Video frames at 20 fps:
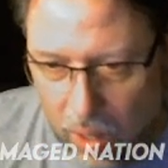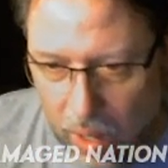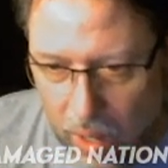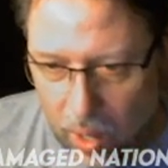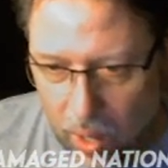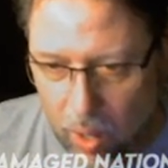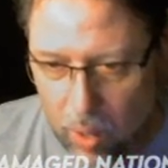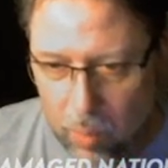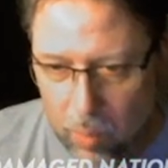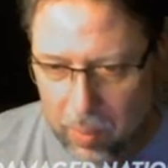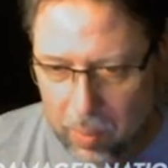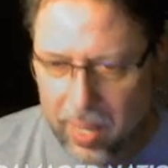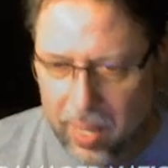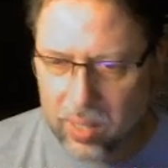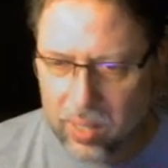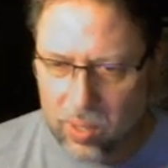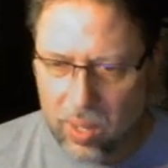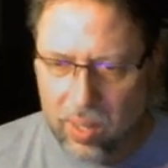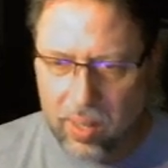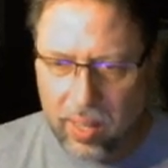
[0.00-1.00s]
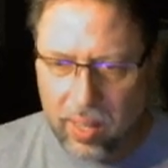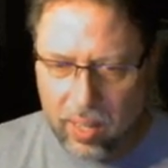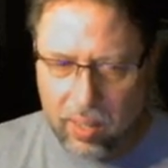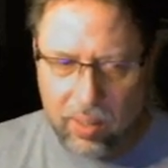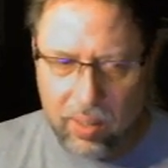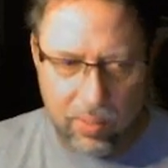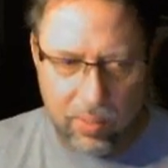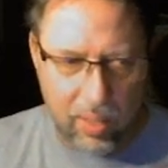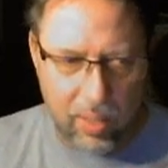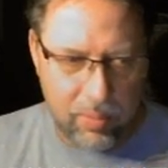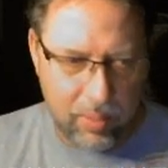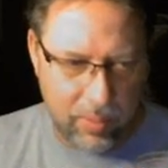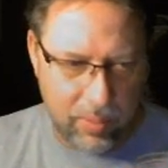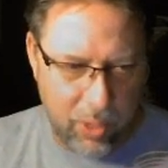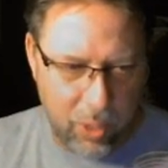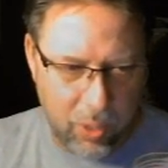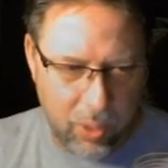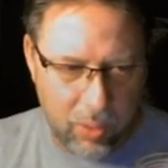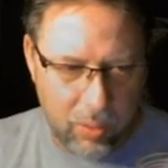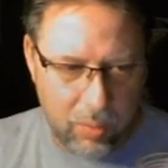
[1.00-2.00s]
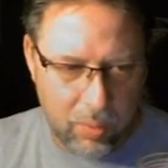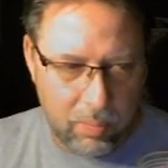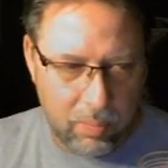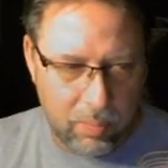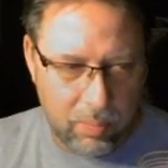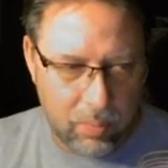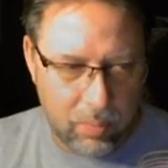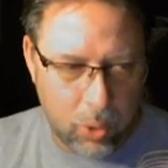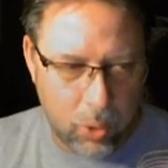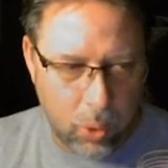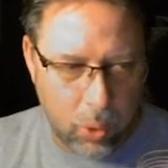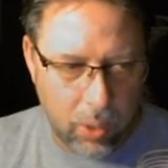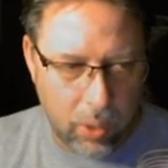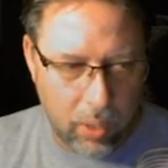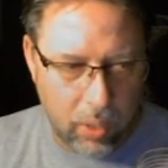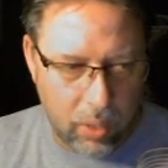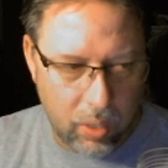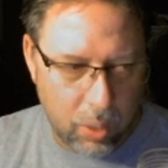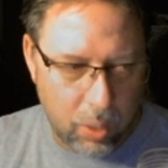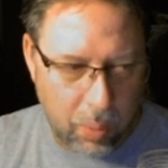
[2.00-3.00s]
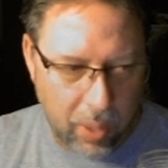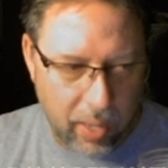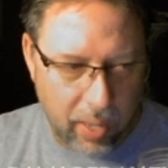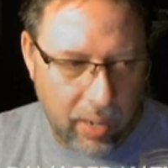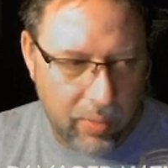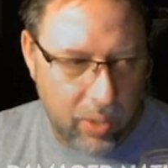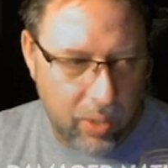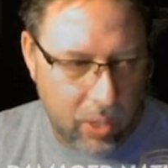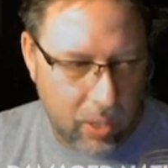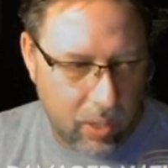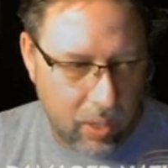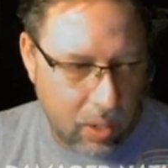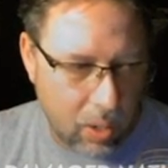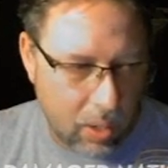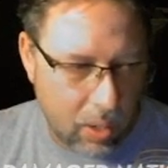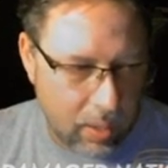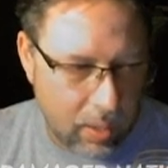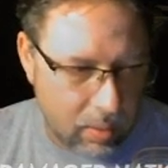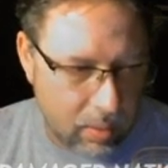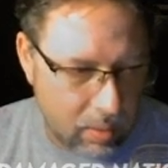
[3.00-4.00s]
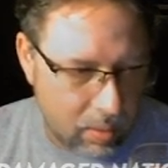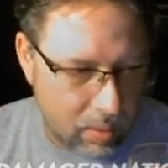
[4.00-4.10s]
But yeah, so like if you're good, and you probably have your incarnates,